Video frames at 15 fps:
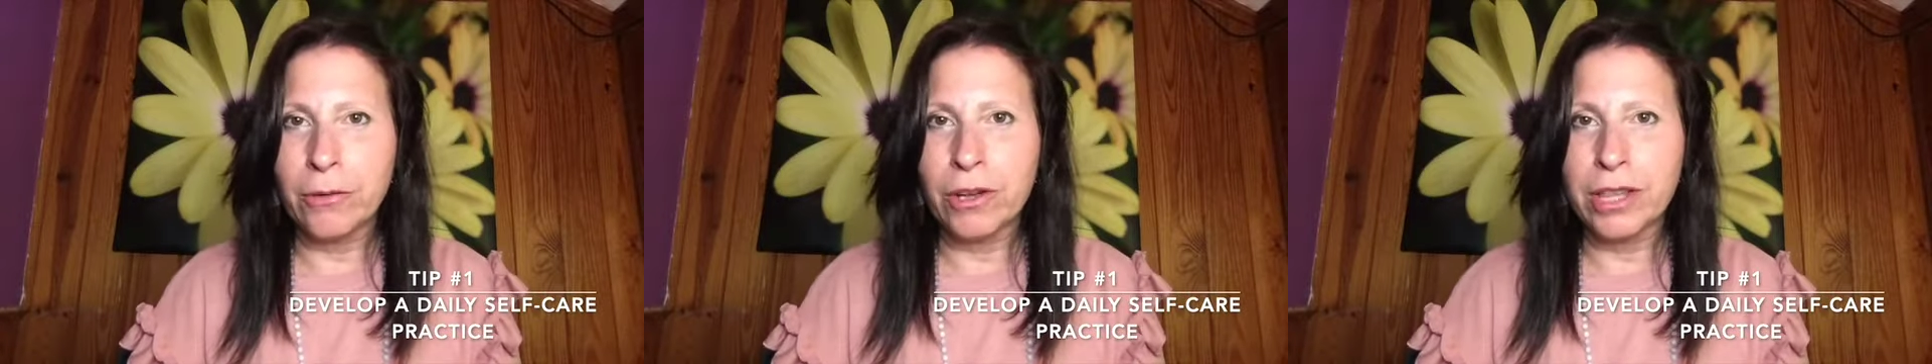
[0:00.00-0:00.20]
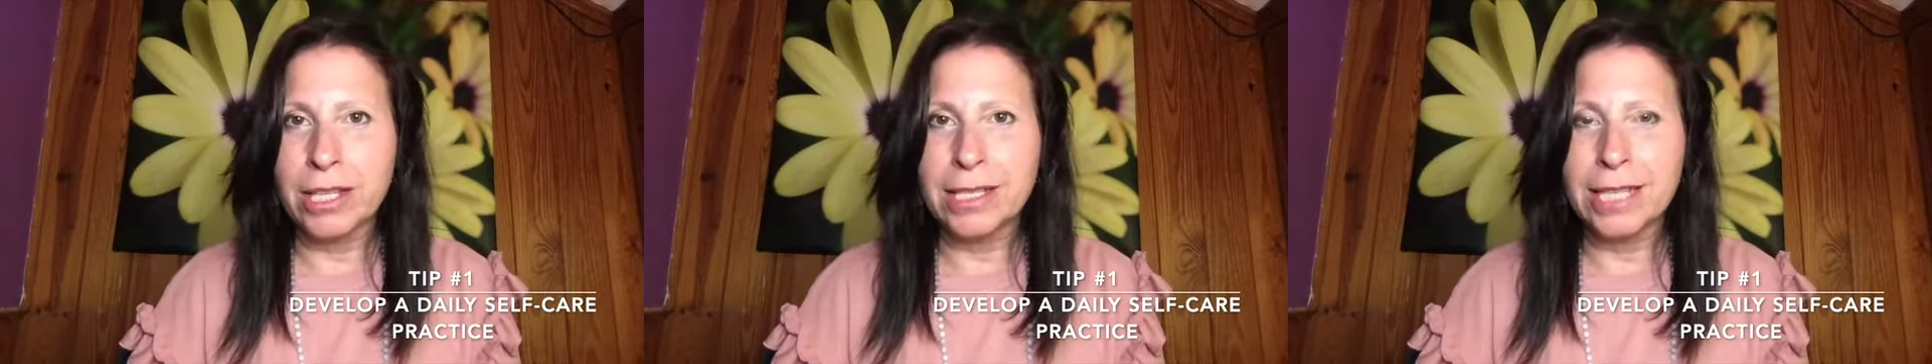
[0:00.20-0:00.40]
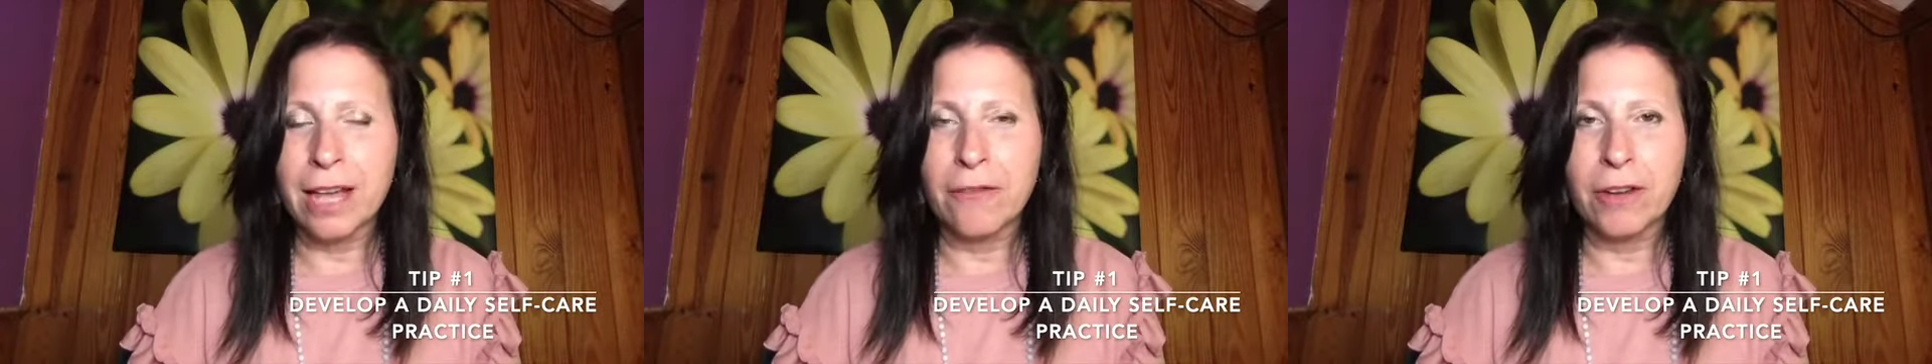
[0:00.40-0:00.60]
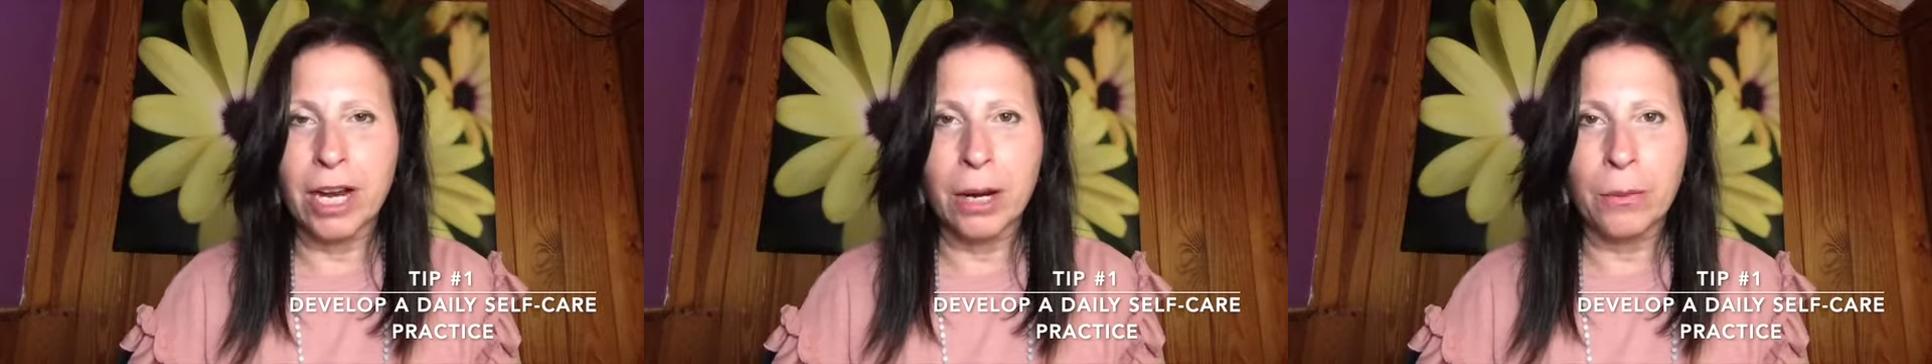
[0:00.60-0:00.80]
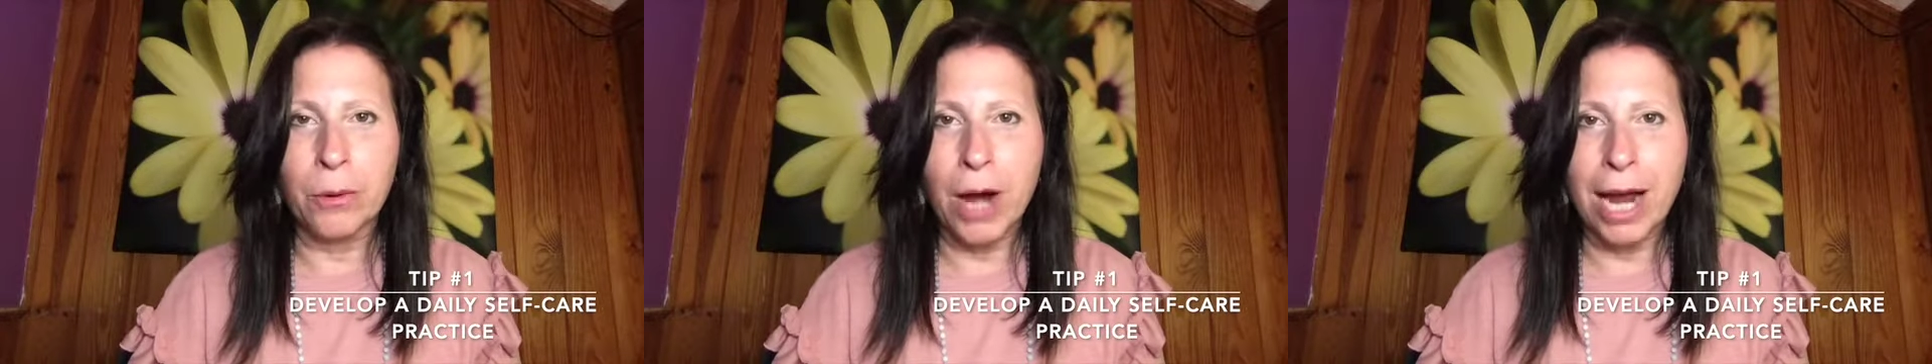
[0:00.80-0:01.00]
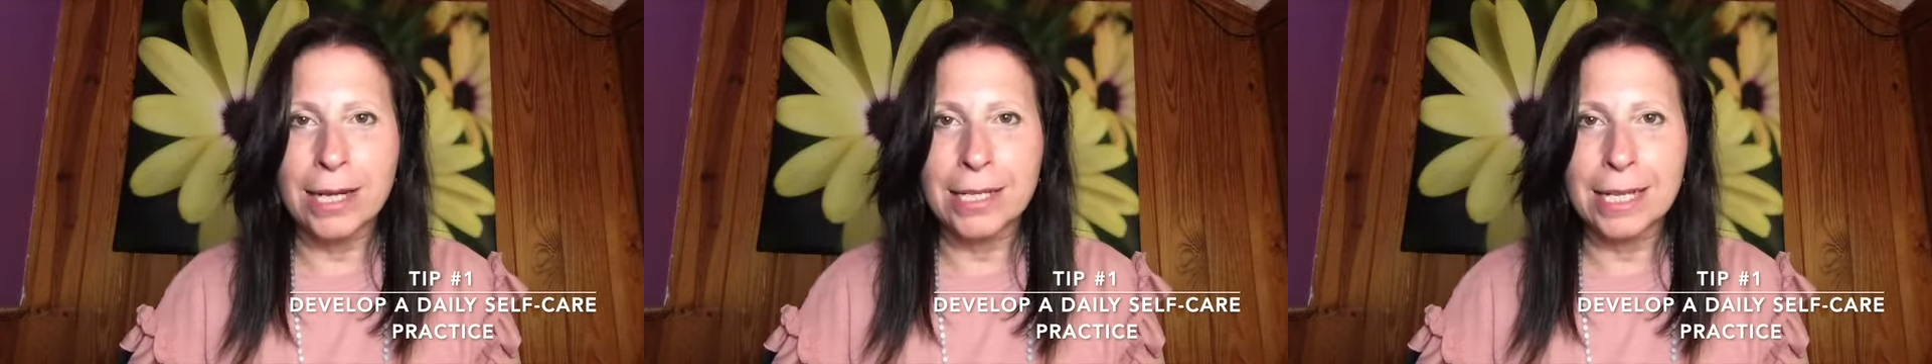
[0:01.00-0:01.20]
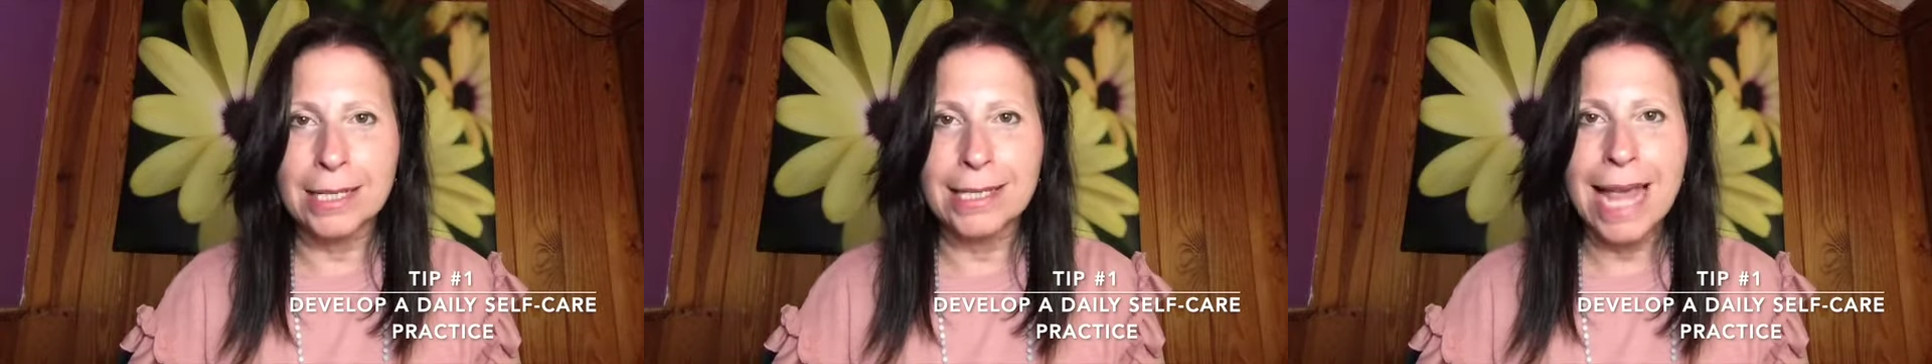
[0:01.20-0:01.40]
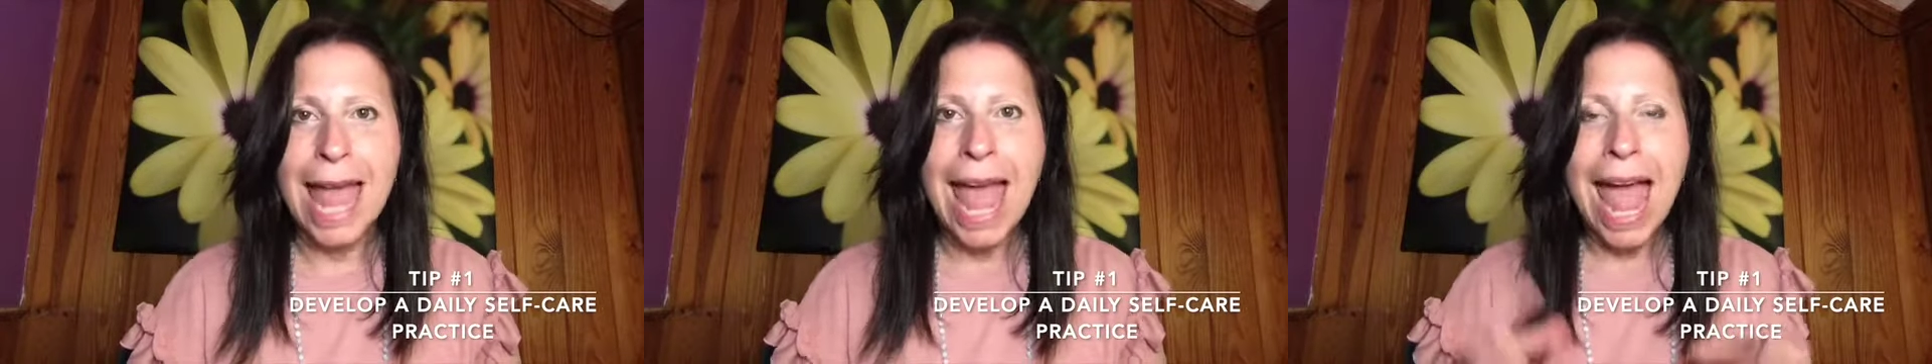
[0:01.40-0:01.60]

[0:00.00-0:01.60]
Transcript: with a self care practice.